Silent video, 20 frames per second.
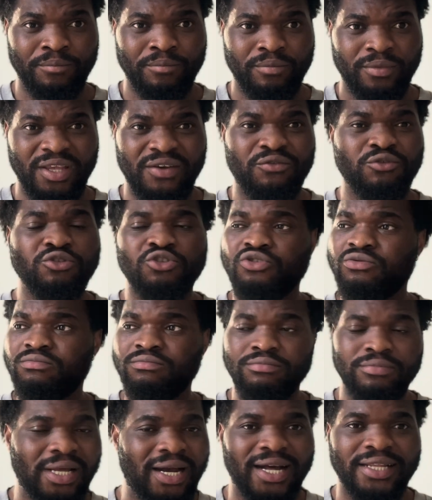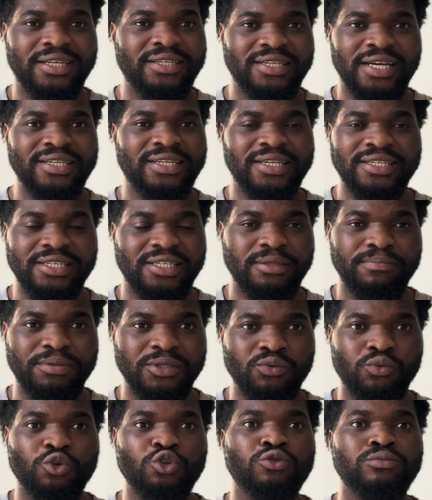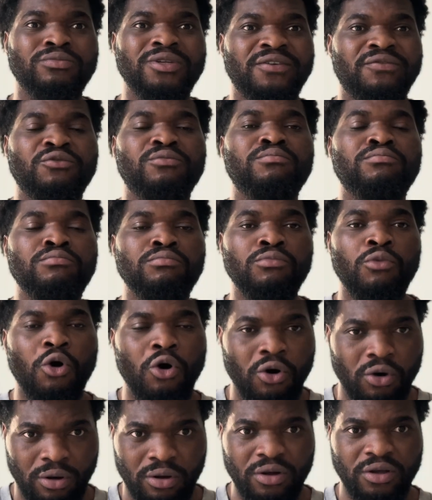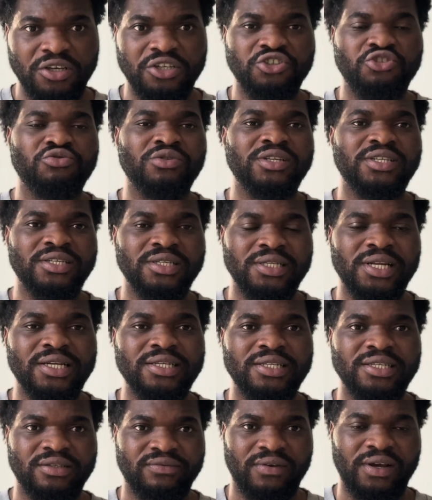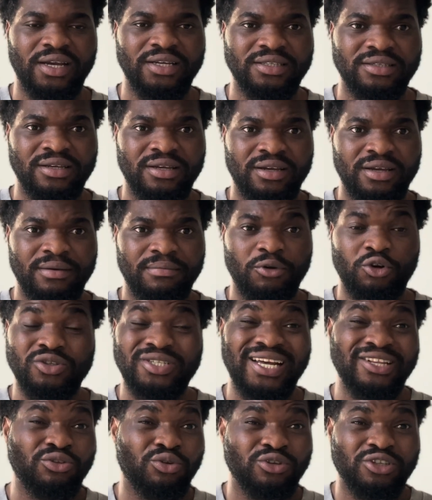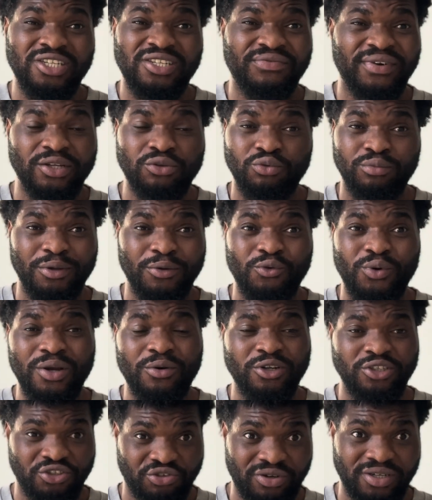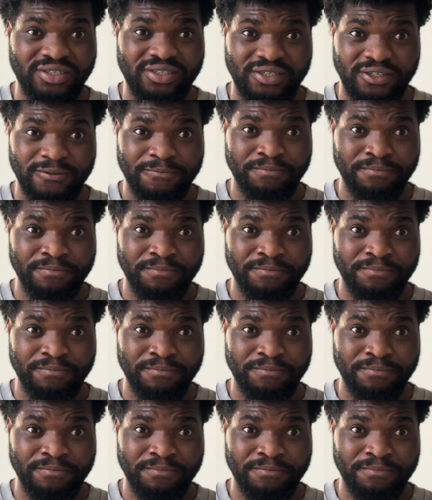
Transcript: Even Adesanya DDP was even more interesting than this fight. Because I thought this fight would be way more interesting.